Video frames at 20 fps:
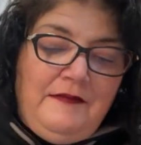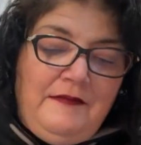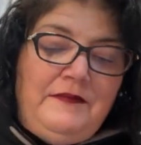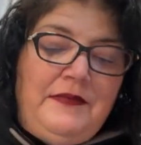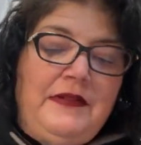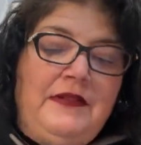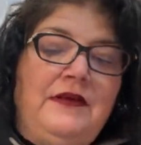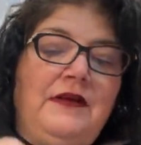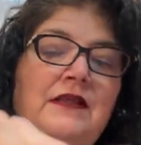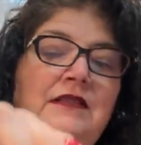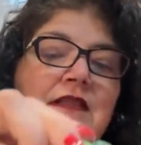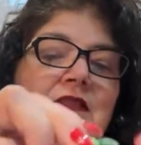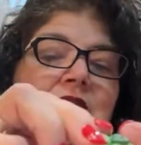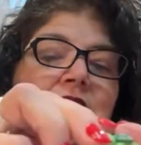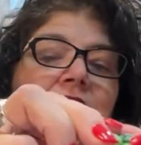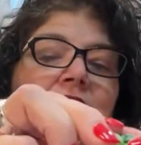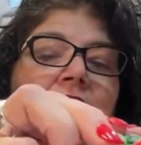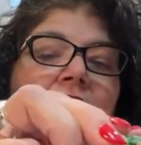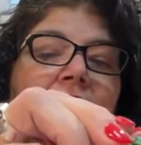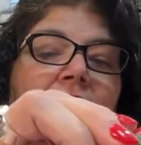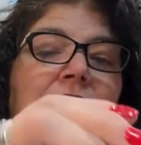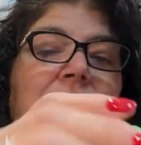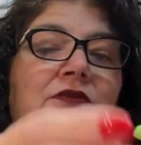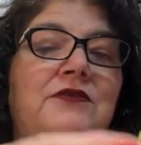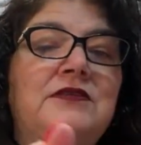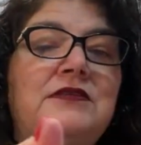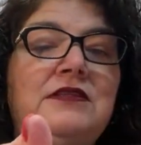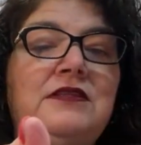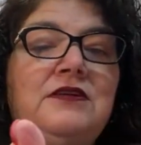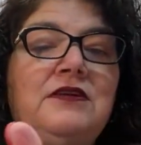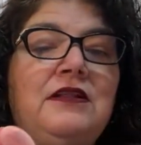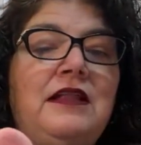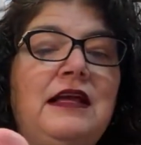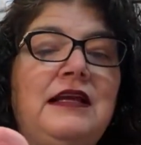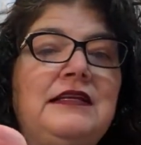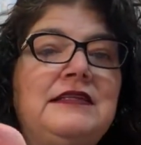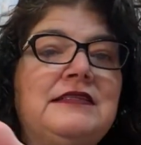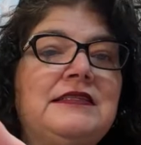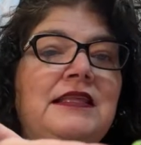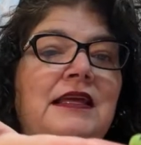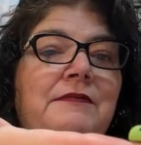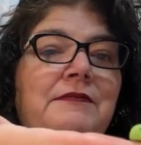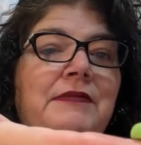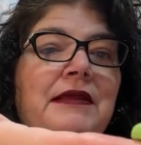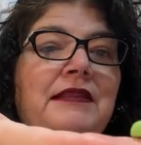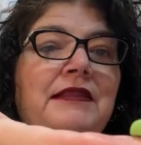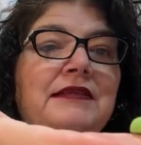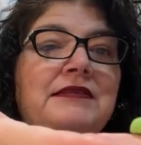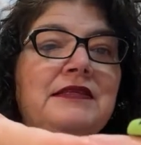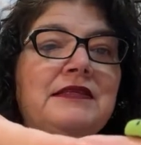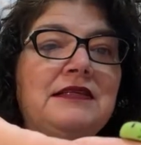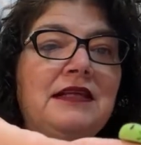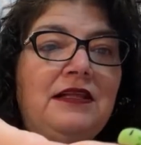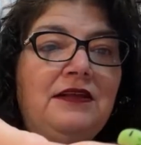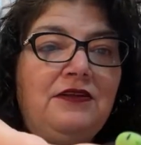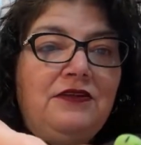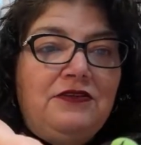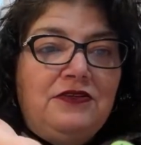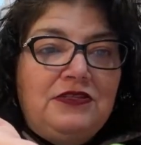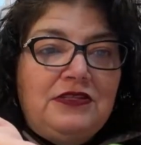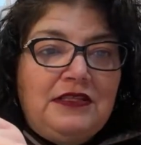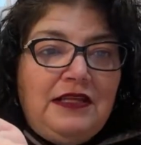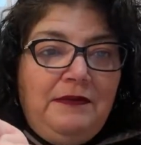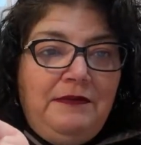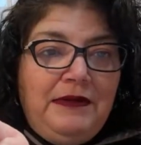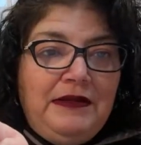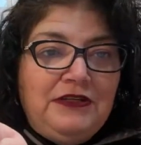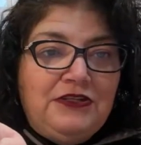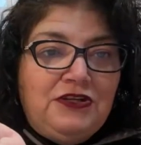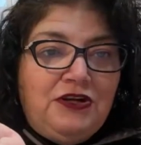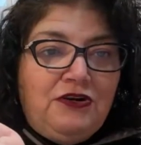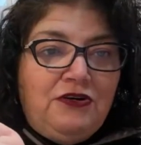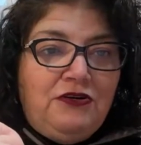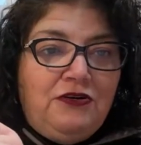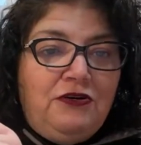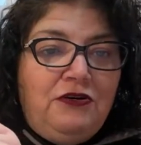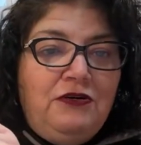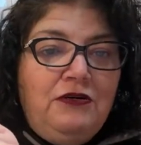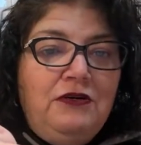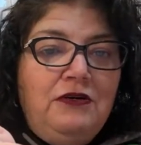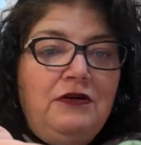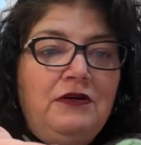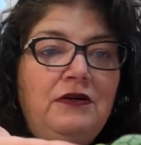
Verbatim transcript: But look at the little animals. They're like sleeping. This is a little sleeping turtle.